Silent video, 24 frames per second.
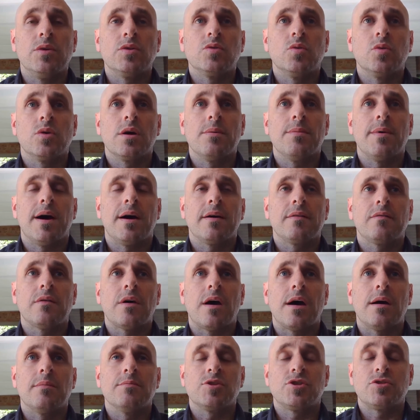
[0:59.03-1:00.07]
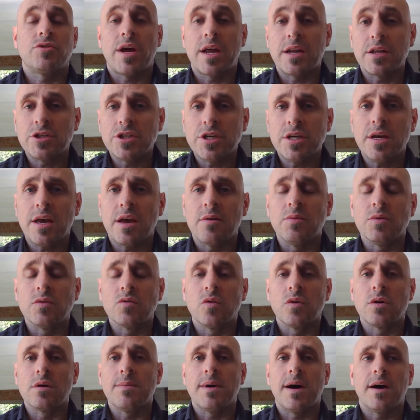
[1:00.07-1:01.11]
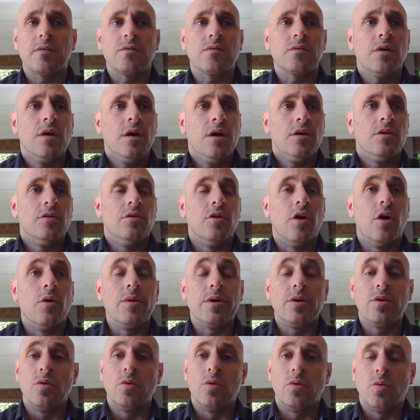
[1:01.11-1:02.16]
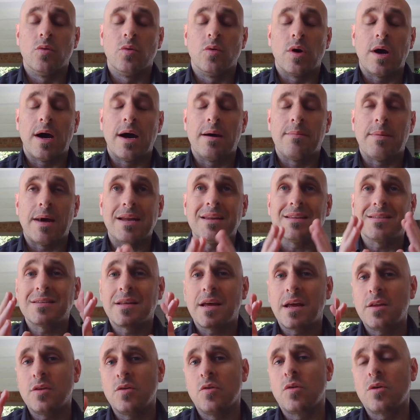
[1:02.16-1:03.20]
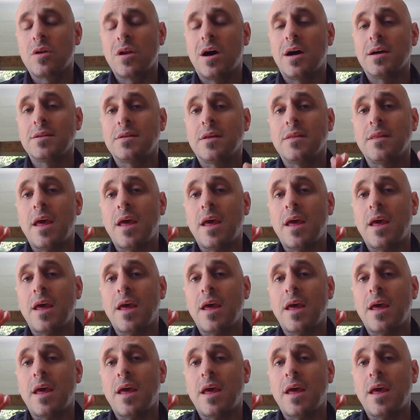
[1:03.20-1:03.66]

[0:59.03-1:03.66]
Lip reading: we talk about strategy, and we talk about knowing your, understanding your client